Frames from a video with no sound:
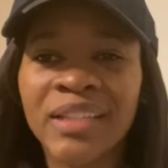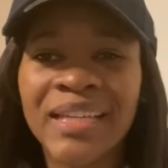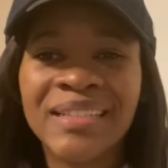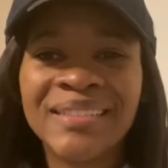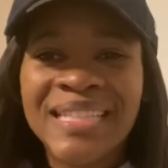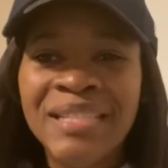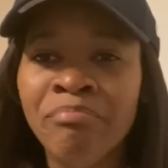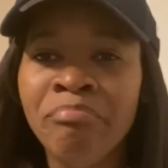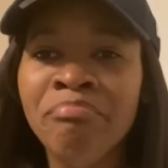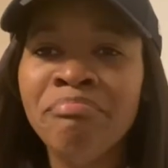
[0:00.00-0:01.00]
that is
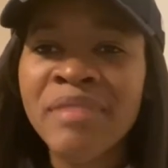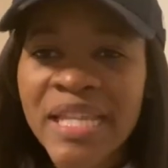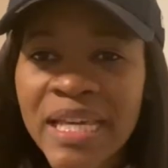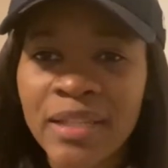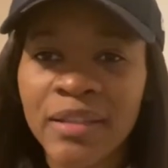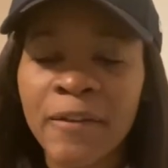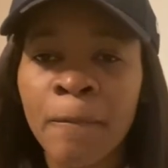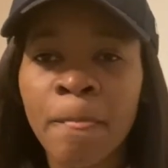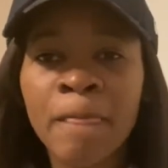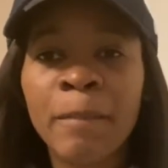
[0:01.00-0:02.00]
immediately
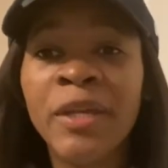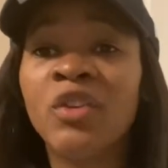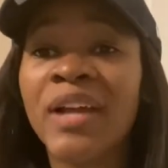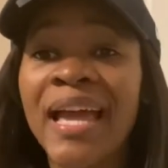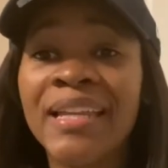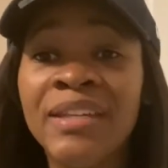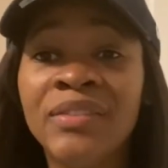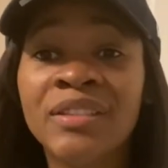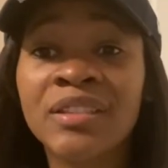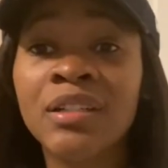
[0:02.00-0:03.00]
Peter hadn't
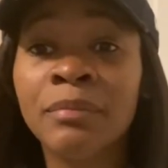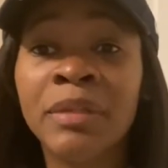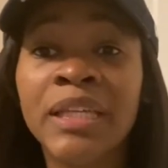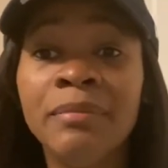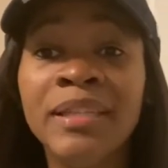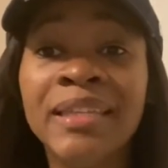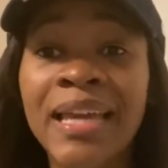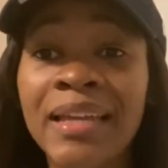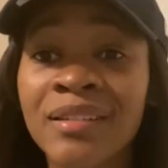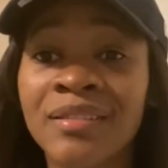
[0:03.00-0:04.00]
even sunk, but he
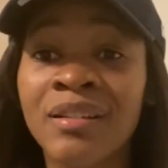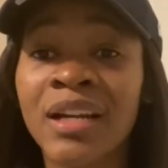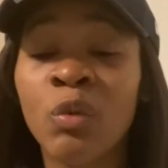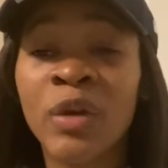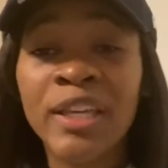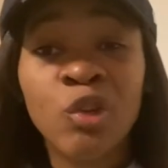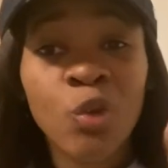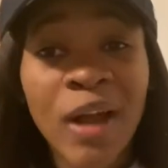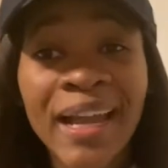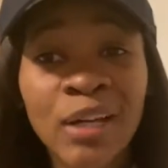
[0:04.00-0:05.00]
began to sunk. And when he
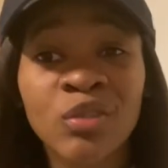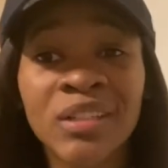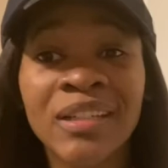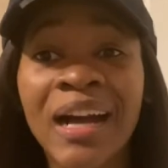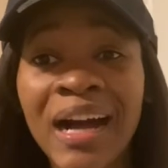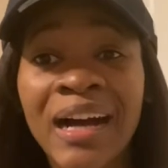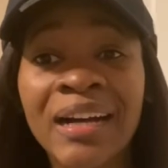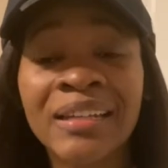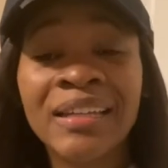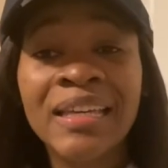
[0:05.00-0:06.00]
cried out to
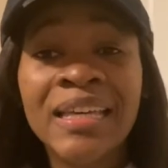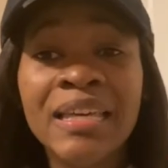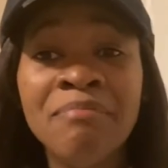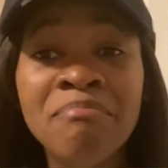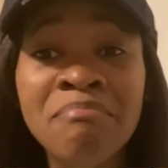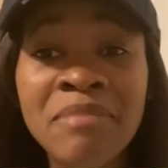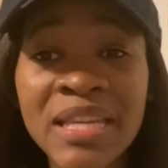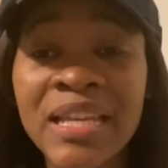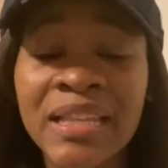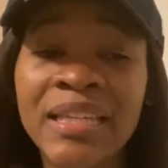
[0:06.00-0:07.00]
God,
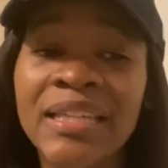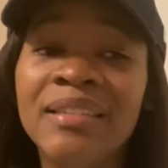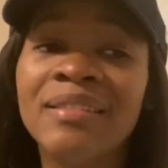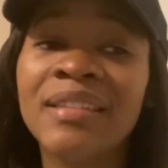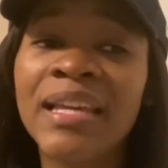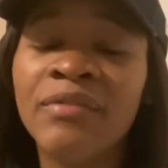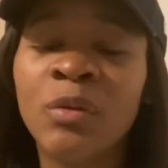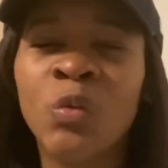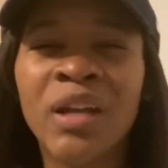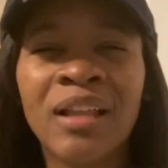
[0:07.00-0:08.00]
Immediately he saved
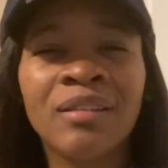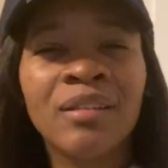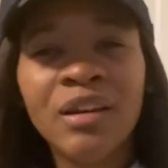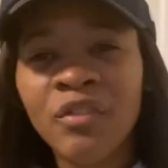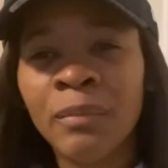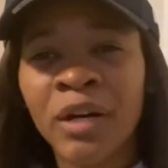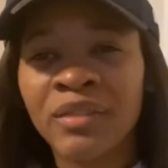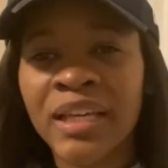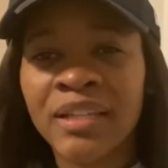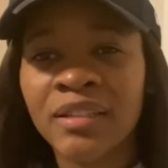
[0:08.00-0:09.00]
him. What I love about
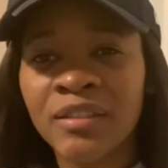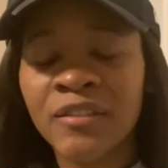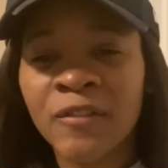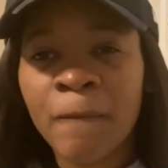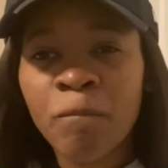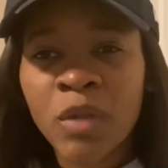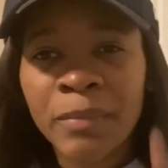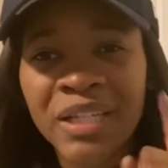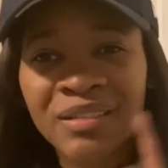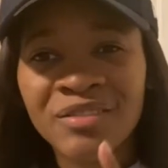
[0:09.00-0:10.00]
that is
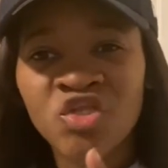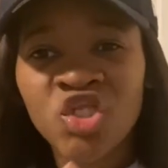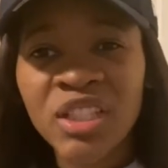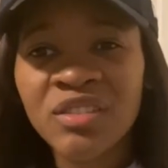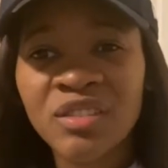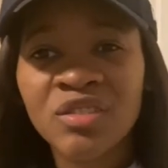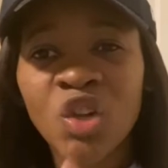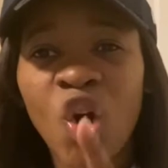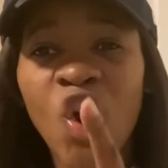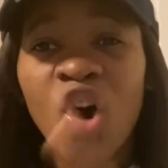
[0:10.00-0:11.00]
because Jesus
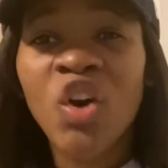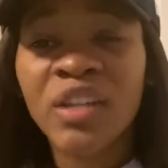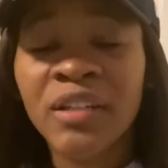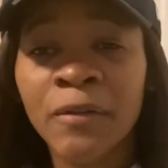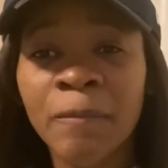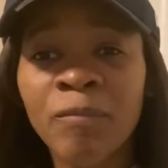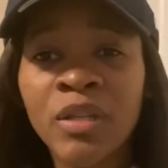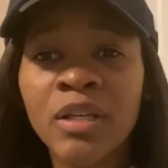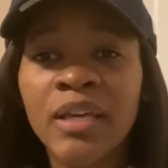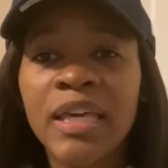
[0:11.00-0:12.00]
called him,
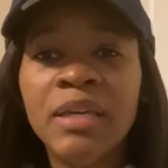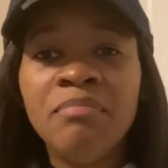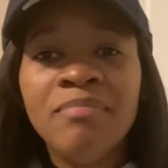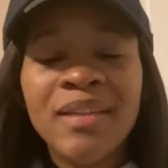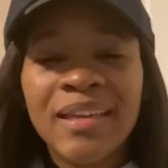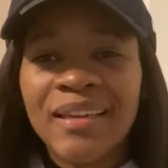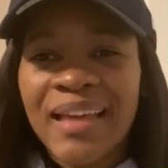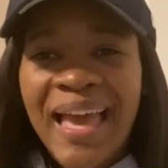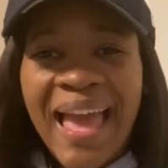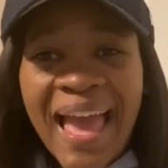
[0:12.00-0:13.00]
he
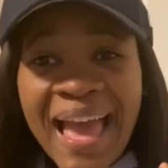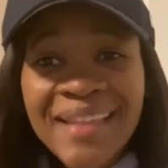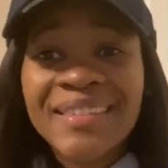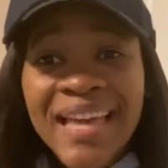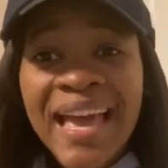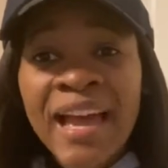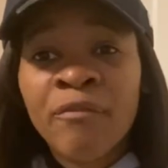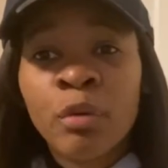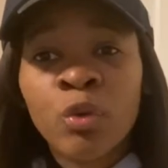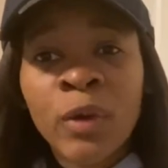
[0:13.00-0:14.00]
had to have
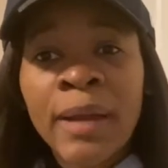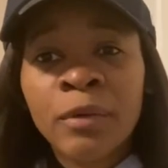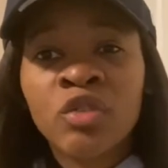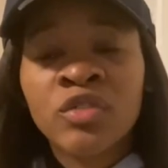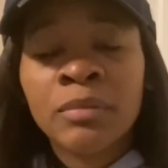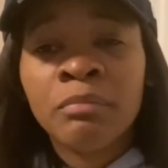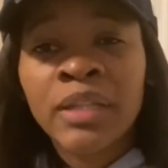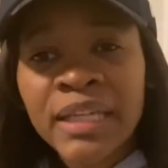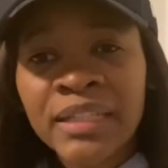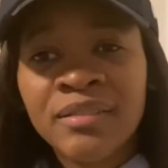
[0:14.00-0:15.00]
parameters in
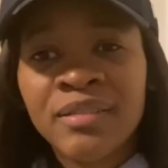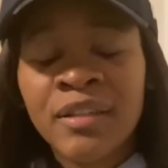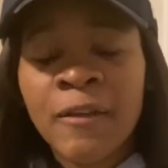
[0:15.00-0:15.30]
place